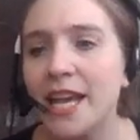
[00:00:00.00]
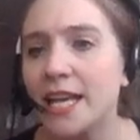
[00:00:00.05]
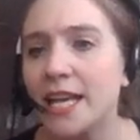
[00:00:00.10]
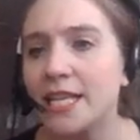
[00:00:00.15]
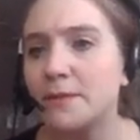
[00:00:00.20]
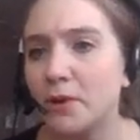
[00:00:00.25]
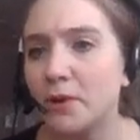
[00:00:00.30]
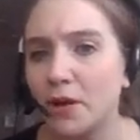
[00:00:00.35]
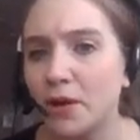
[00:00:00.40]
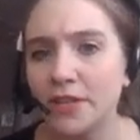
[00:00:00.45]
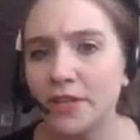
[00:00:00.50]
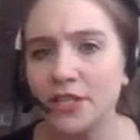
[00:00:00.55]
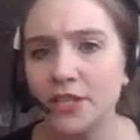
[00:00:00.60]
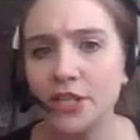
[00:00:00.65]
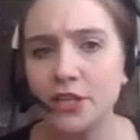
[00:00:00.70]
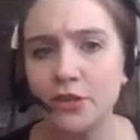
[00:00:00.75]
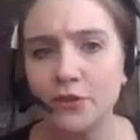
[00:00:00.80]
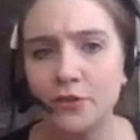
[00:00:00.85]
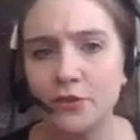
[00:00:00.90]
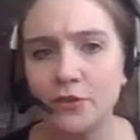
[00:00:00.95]
It's perfect
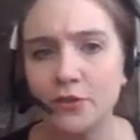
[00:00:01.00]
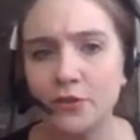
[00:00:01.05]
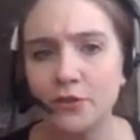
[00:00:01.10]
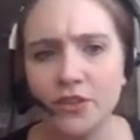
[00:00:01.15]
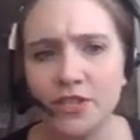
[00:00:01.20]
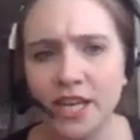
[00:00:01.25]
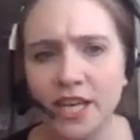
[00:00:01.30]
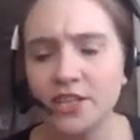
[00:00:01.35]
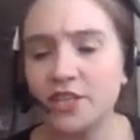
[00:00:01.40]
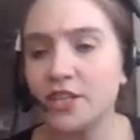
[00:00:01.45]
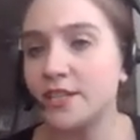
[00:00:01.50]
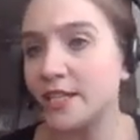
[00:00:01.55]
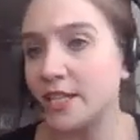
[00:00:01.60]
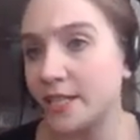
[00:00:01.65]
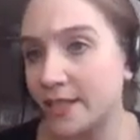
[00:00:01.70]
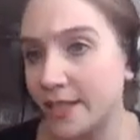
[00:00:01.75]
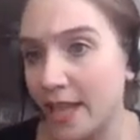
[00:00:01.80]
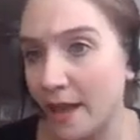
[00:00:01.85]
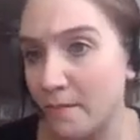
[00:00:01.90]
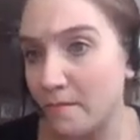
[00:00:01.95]
to use when your skin just
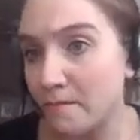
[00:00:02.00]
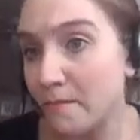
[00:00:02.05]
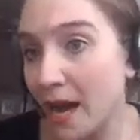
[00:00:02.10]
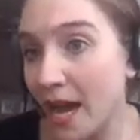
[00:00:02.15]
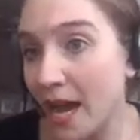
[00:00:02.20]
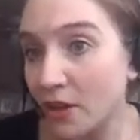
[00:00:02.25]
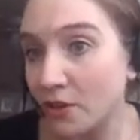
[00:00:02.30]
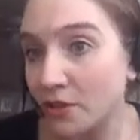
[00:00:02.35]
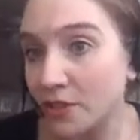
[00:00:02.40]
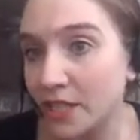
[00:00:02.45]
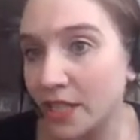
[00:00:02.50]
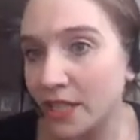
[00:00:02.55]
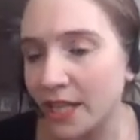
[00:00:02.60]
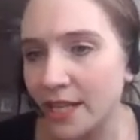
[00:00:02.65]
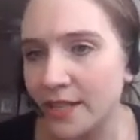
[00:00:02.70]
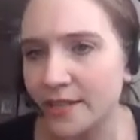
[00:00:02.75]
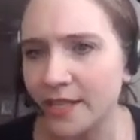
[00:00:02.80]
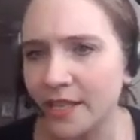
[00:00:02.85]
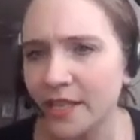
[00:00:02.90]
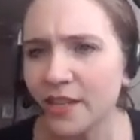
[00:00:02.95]
needs that mild
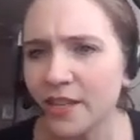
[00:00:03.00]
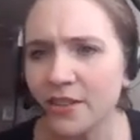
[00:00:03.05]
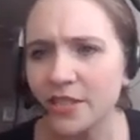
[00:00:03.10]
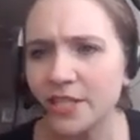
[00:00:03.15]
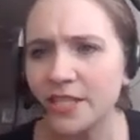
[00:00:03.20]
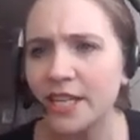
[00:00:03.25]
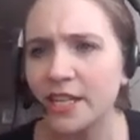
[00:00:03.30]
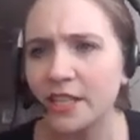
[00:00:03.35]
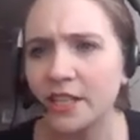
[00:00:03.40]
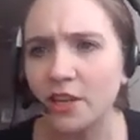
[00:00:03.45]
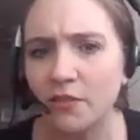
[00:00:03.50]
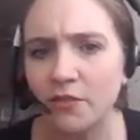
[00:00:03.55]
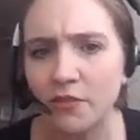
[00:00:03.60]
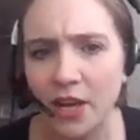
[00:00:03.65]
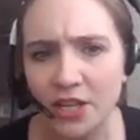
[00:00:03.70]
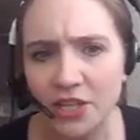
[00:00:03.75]
cleansing. You just need a little